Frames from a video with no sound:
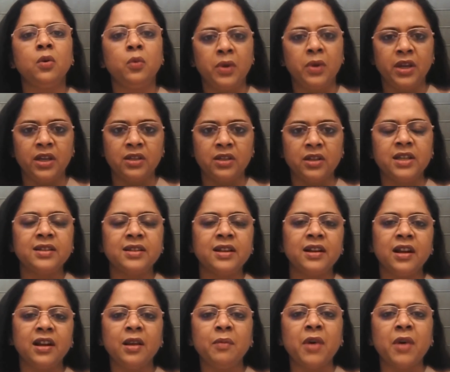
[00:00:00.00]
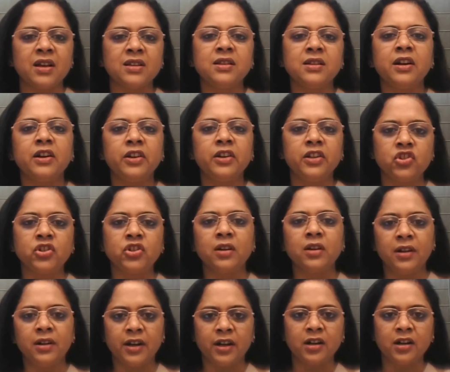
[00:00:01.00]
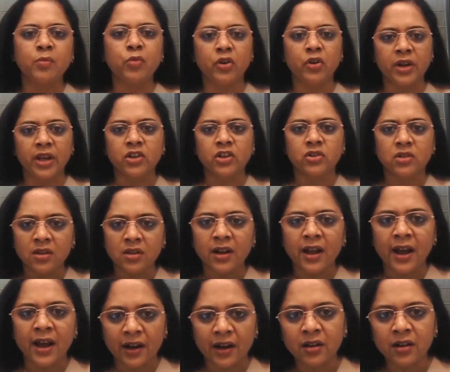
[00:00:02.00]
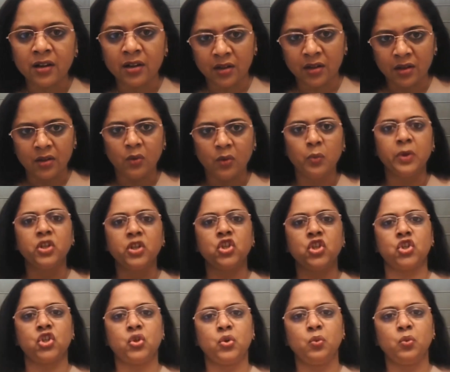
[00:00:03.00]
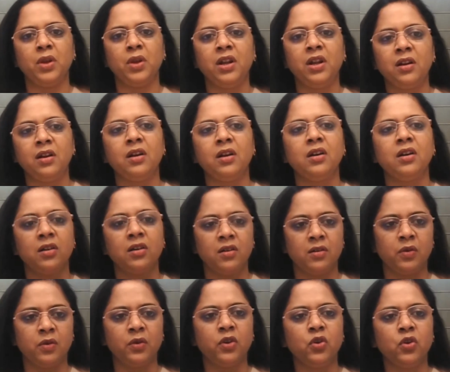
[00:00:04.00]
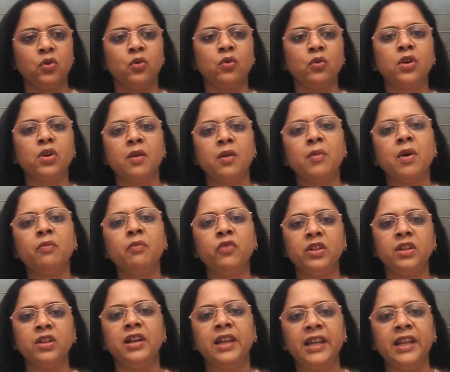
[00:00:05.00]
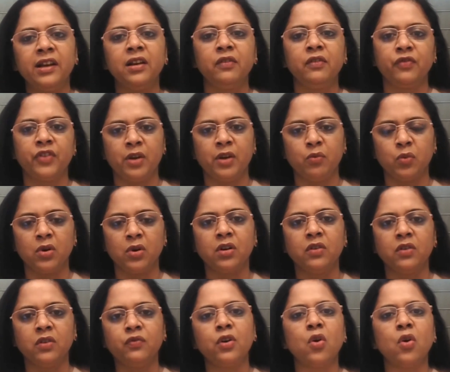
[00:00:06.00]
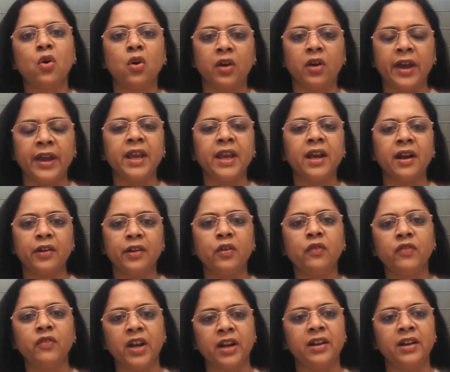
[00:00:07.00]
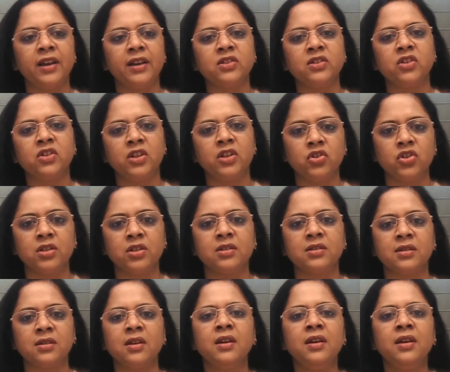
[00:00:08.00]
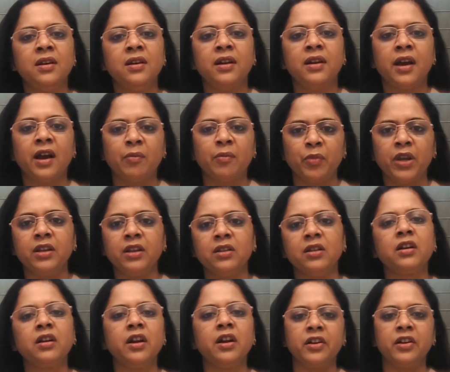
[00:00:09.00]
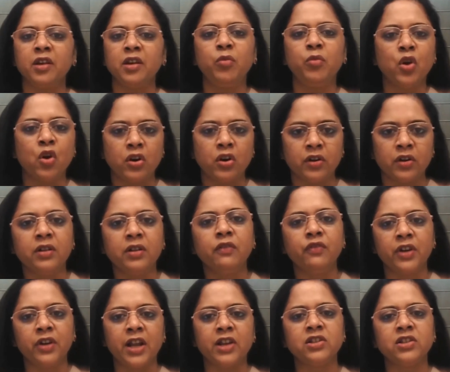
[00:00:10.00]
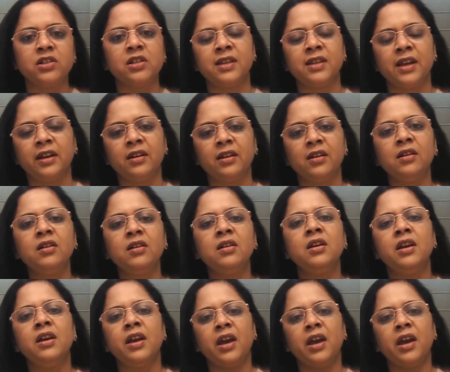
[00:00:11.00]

We recently passed a Digital Data Protection Act, which will come up with a legal framework for any kind of data exchanges happening in the country beyond the financial sector.